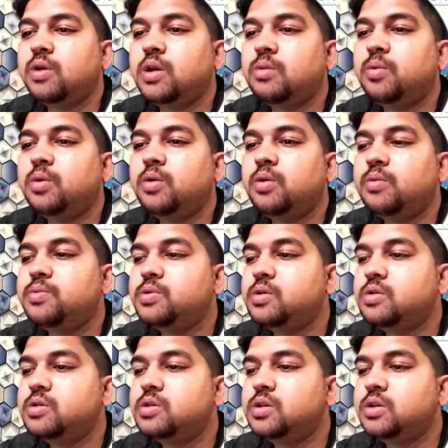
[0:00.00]
calculate bond
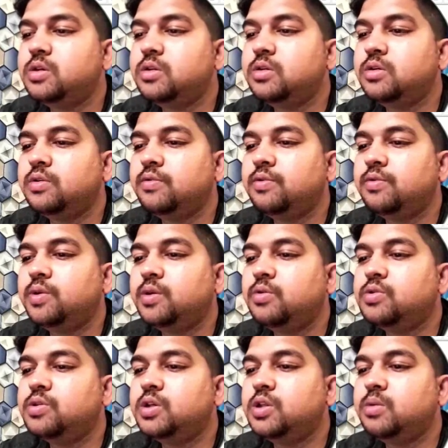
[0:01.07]
options here if
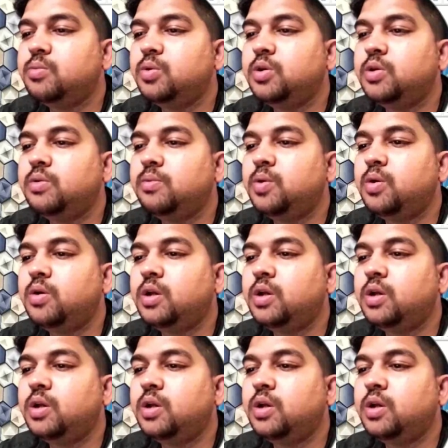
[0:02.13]
you want to see the monitor